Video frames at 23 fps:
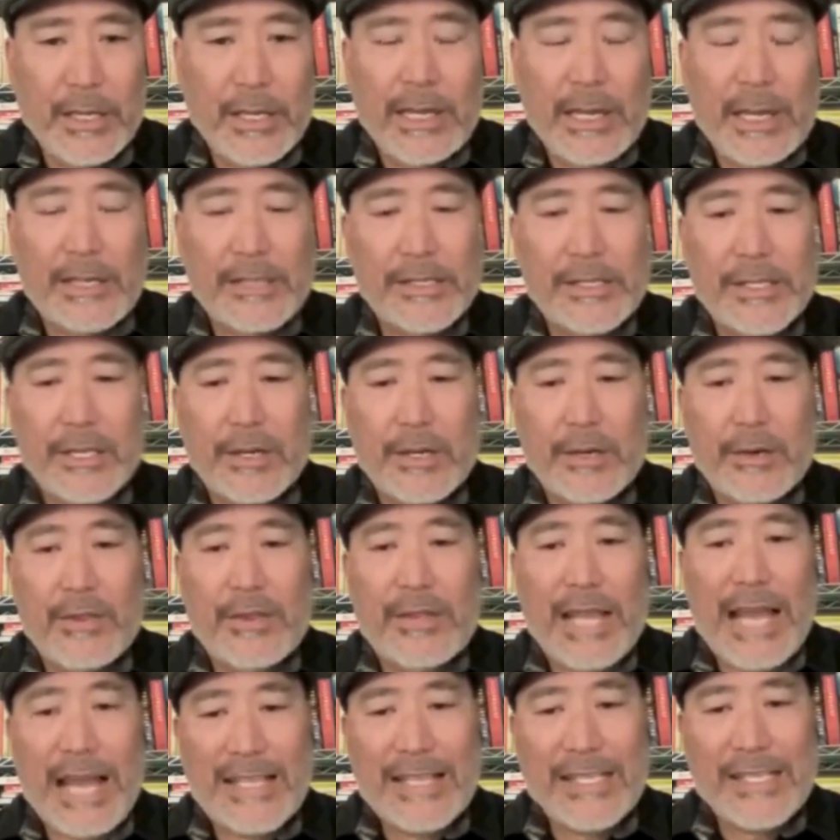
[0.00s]
And so
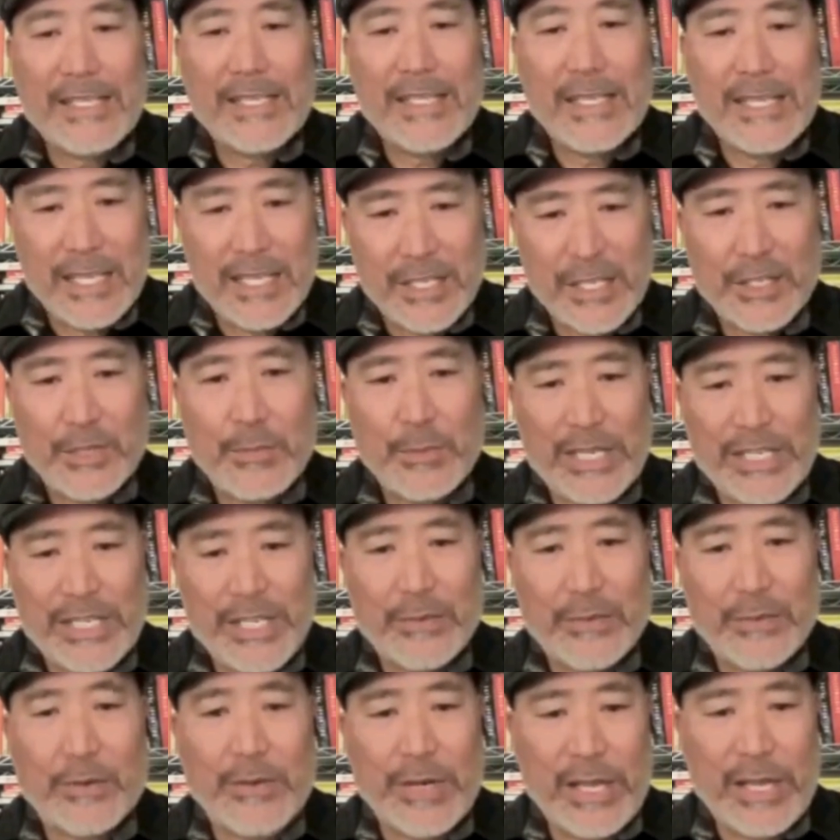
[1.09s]
that's the
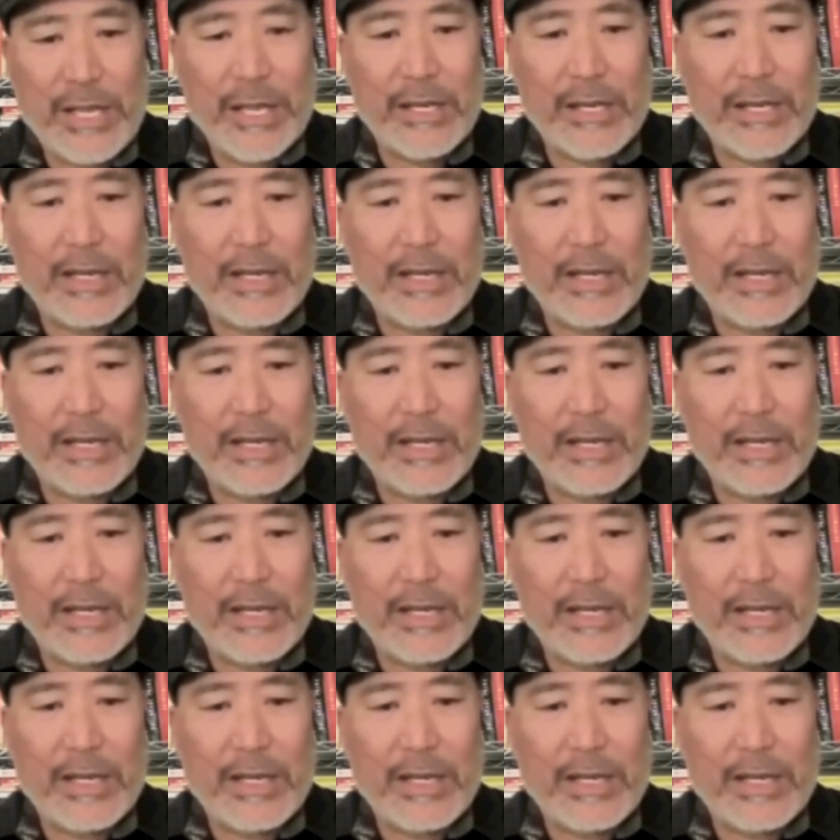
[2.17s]
situation we're in.